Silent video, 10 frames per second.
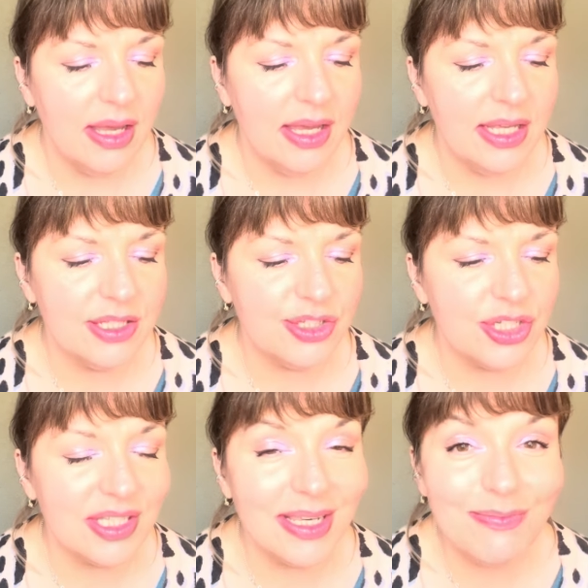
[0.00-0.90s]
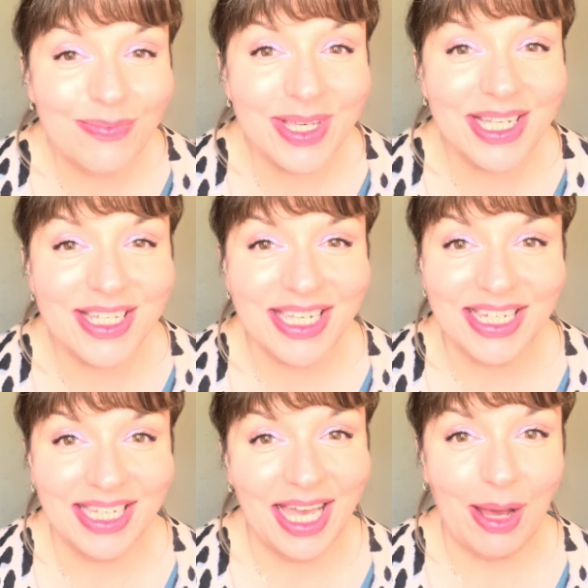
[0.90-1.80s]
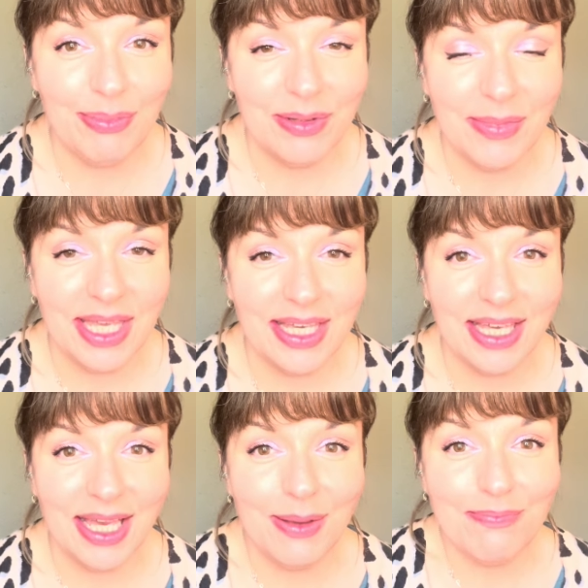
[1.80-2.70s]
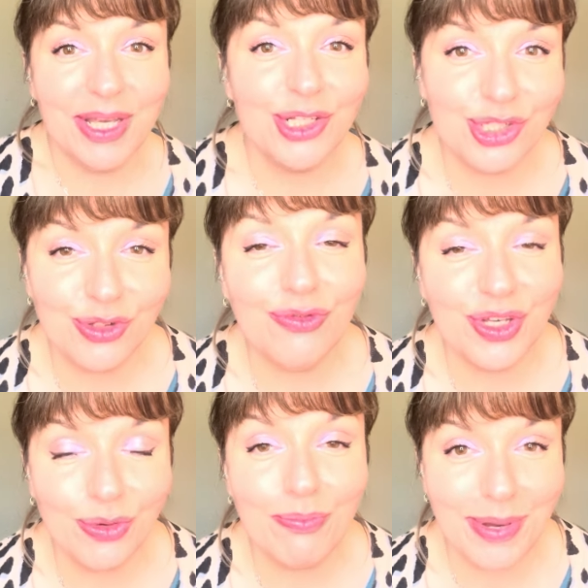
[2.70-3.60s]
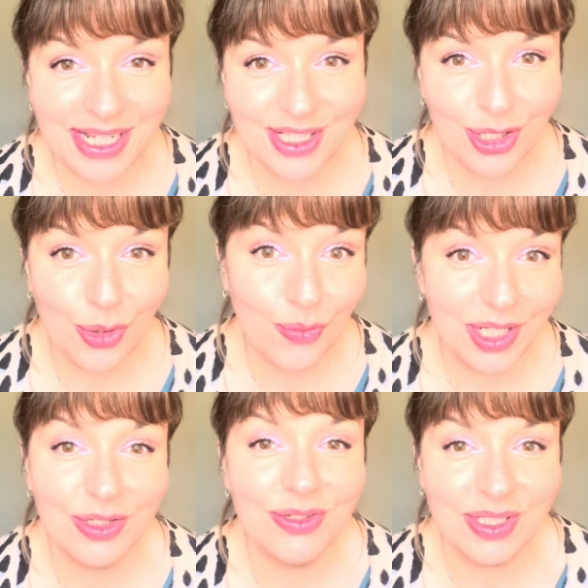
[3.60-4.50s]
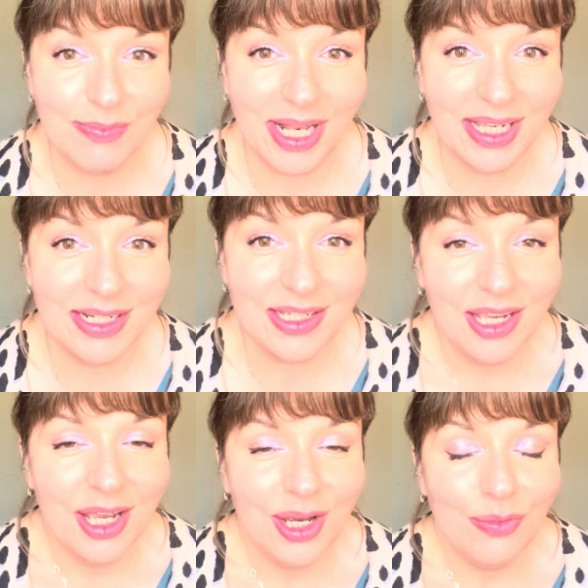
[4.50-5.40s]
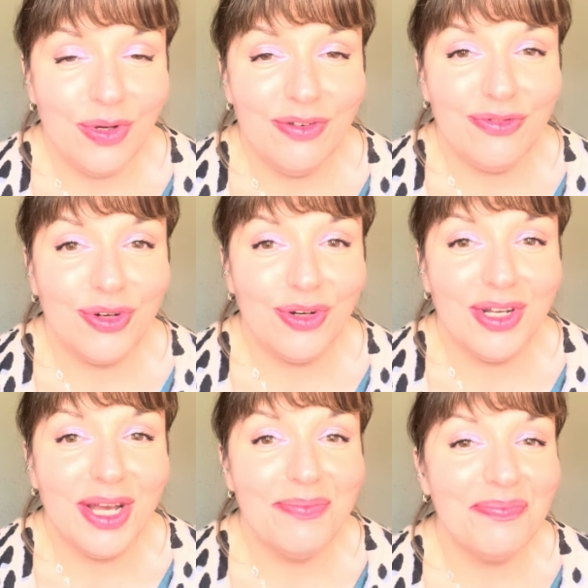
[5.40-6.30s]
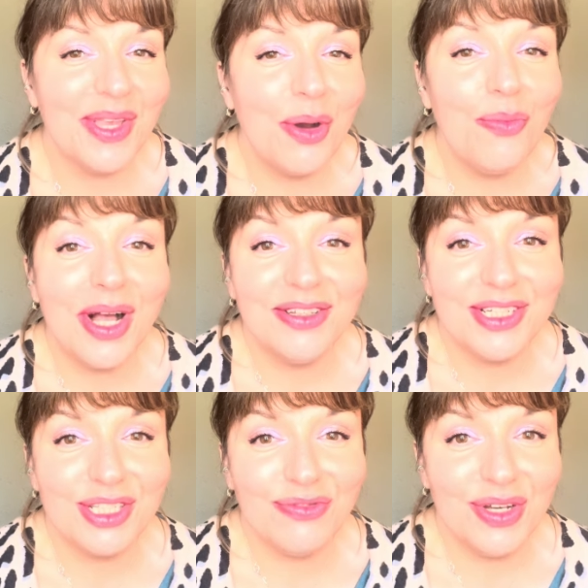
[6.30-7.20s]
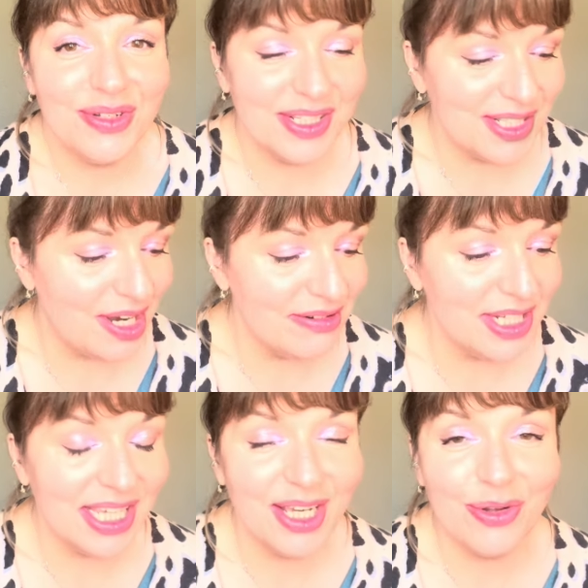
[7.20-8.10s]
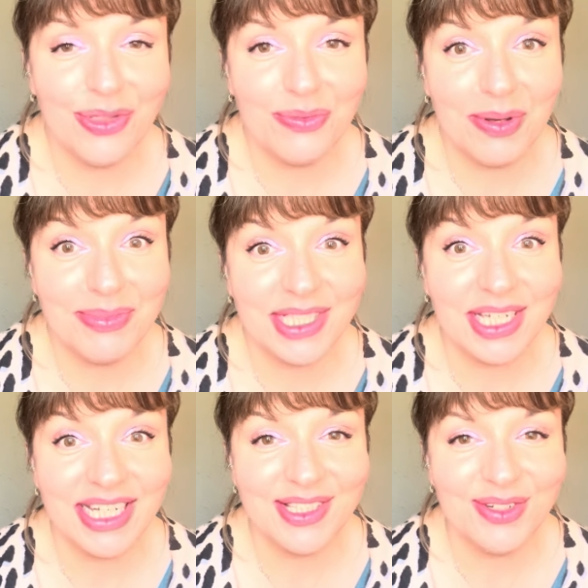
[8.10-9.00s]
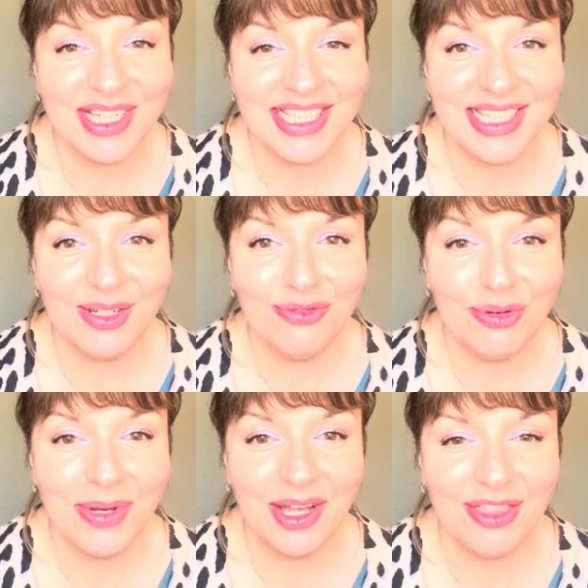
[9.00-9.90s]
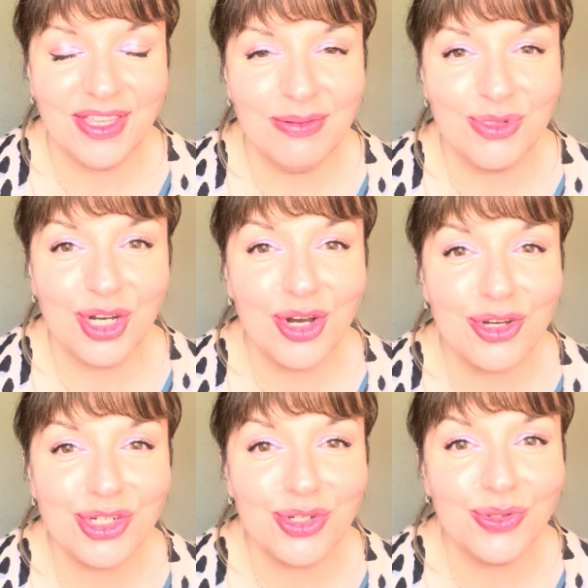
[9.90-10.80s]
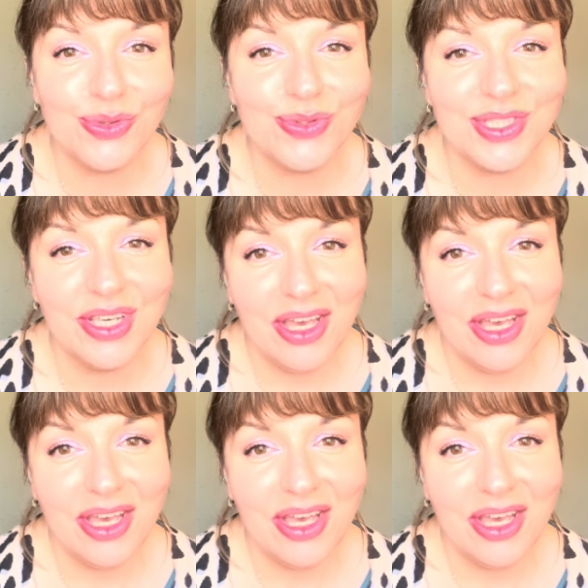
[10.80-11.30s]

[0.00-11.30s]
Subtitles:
It's just immediately happy making. It makes you feel better when you smell it. We've got a wellness focus currently on the website, as you can see from our themed articles,